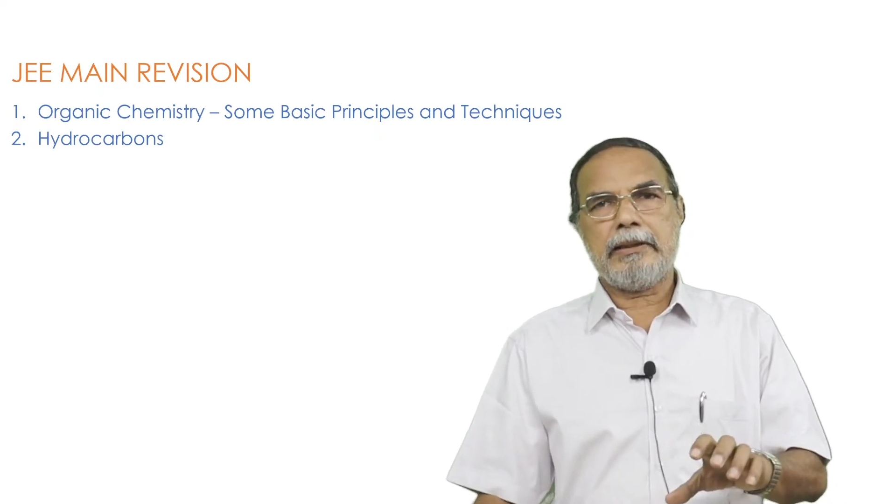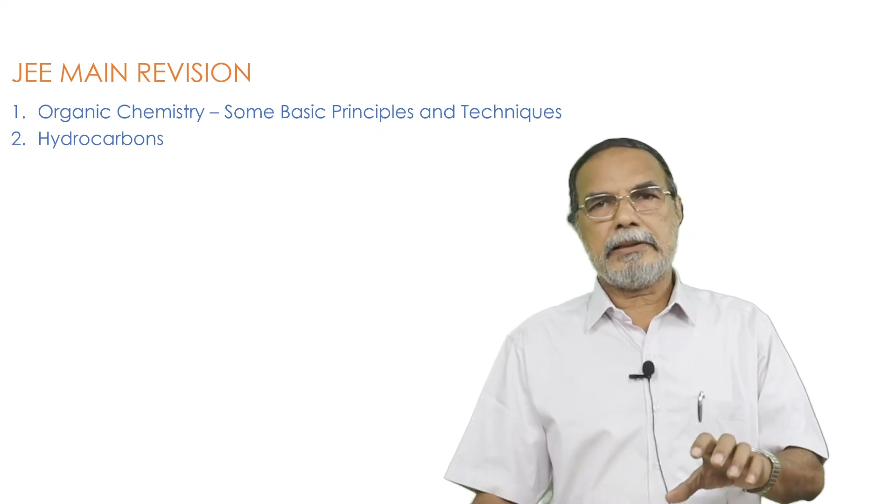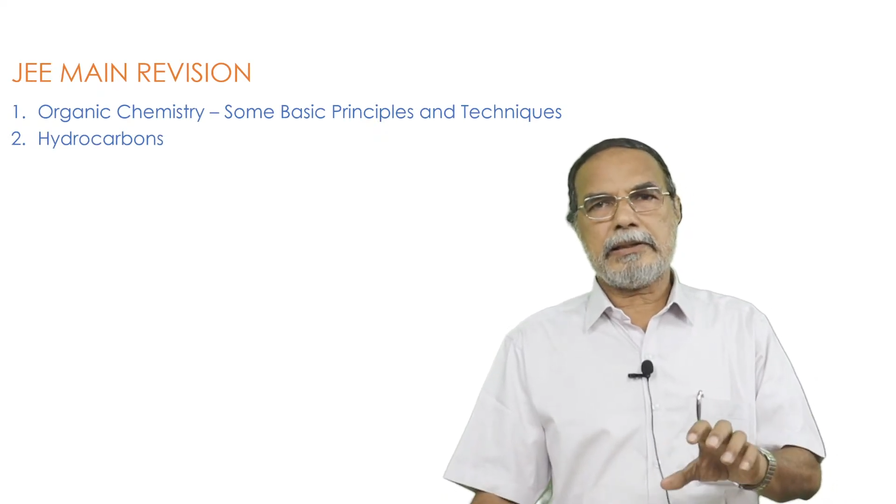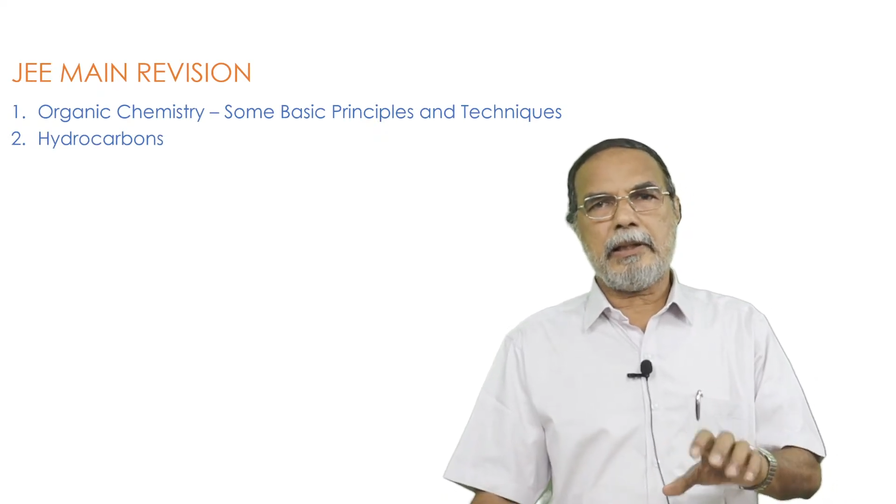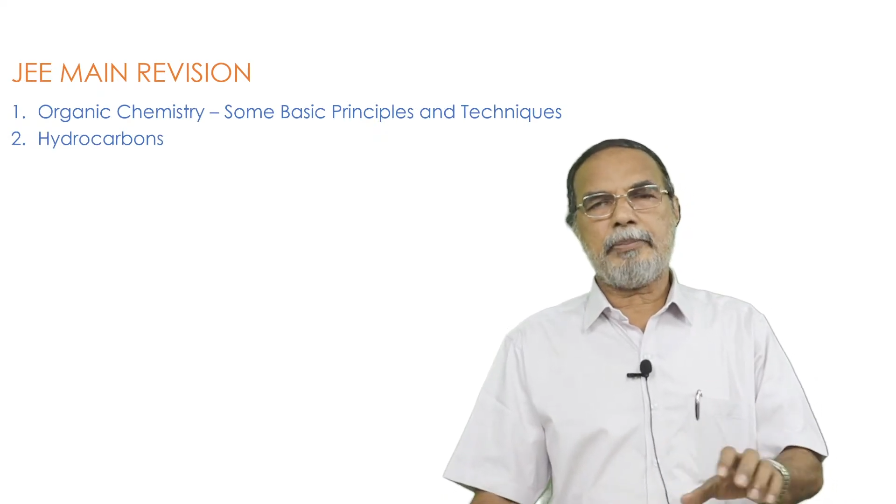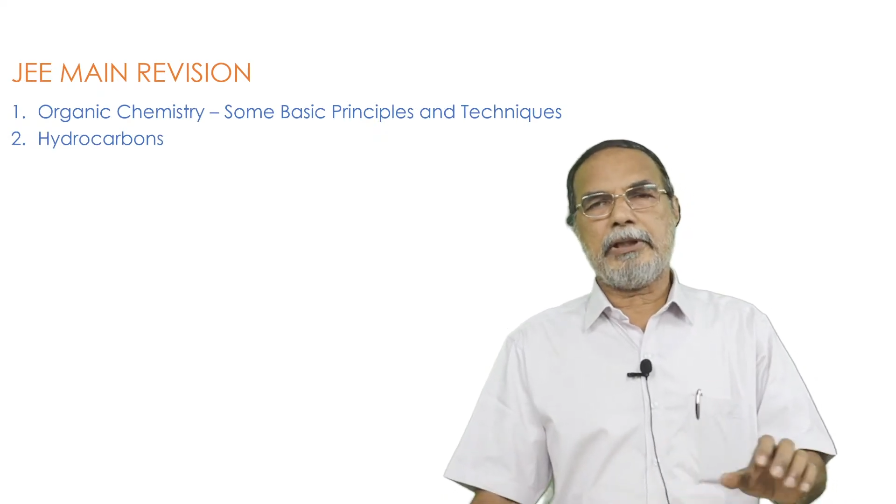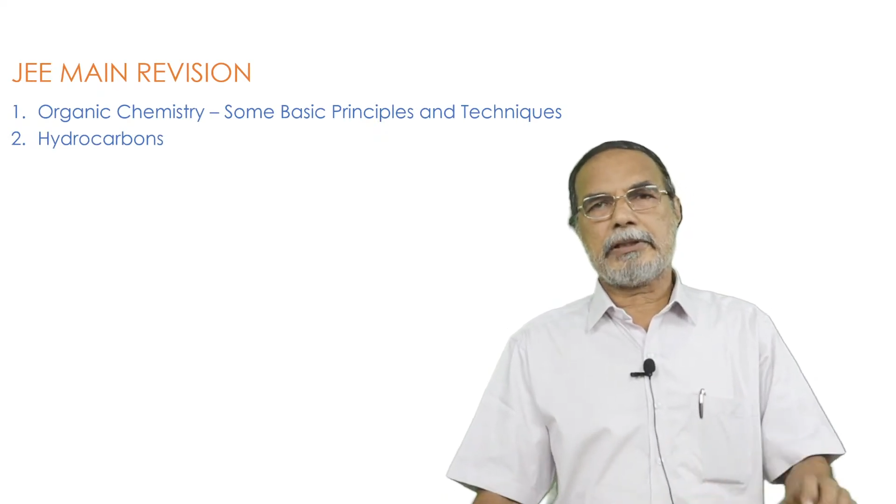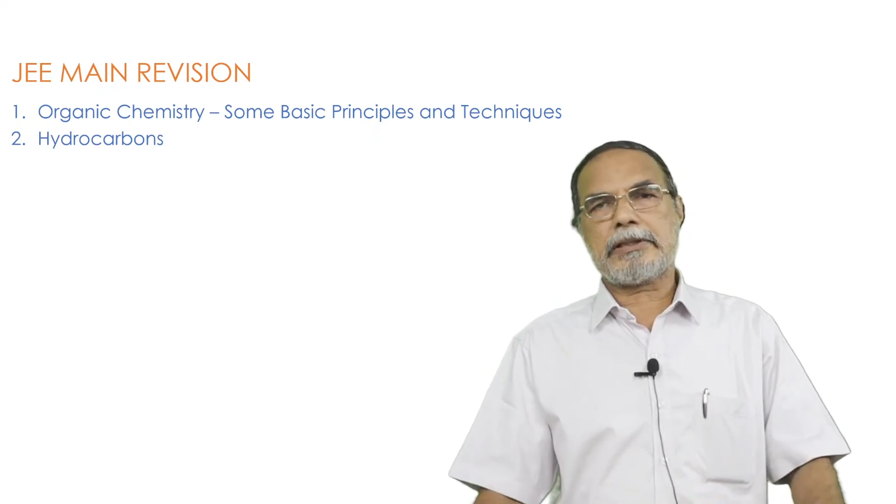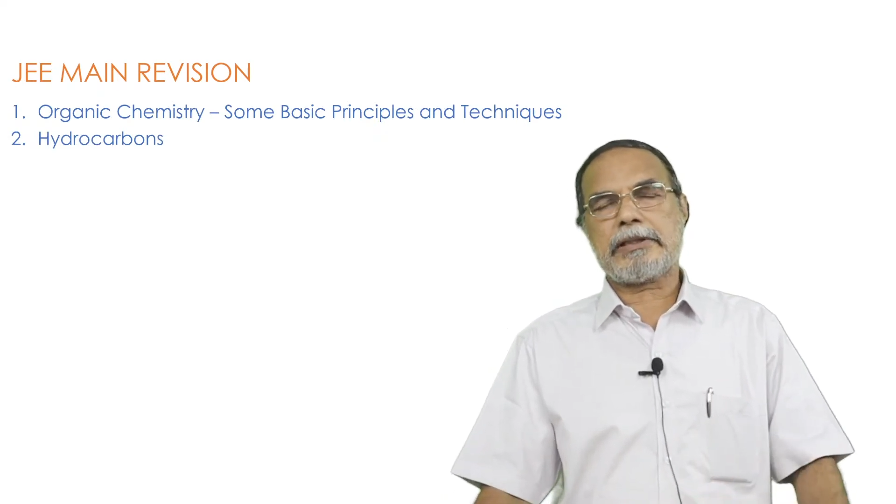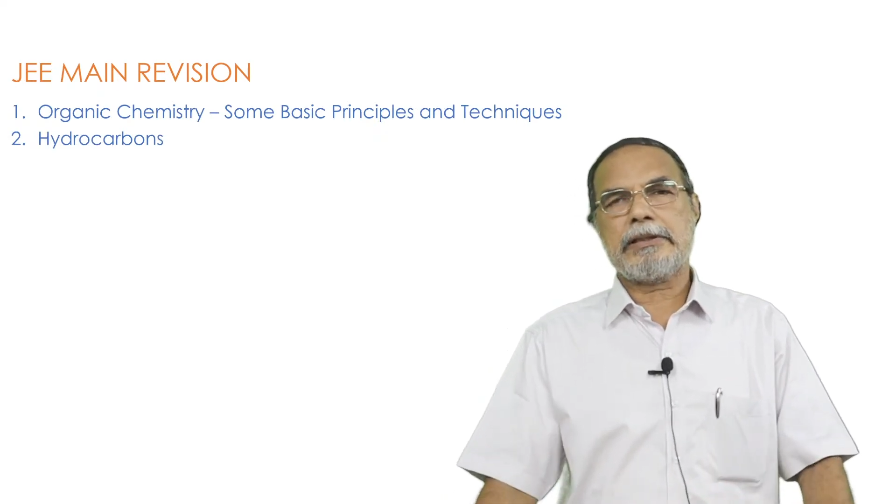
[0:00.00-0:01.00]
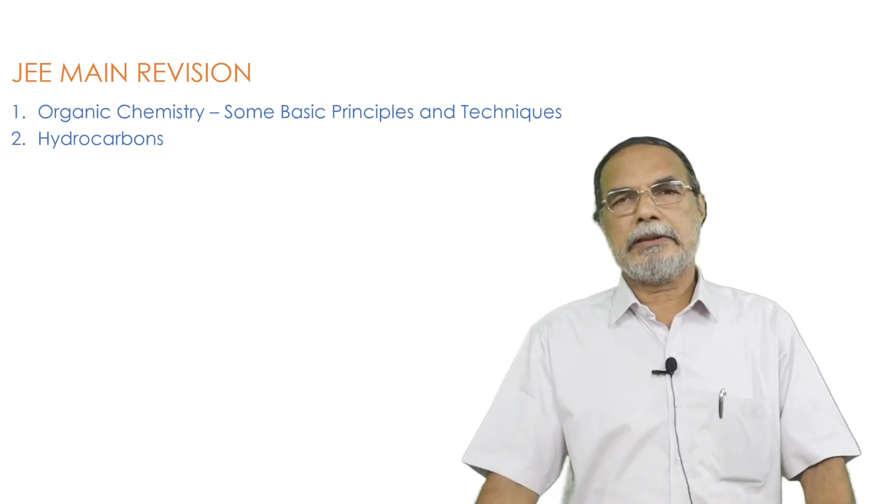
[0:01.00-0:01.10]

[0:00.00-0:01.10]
chapters,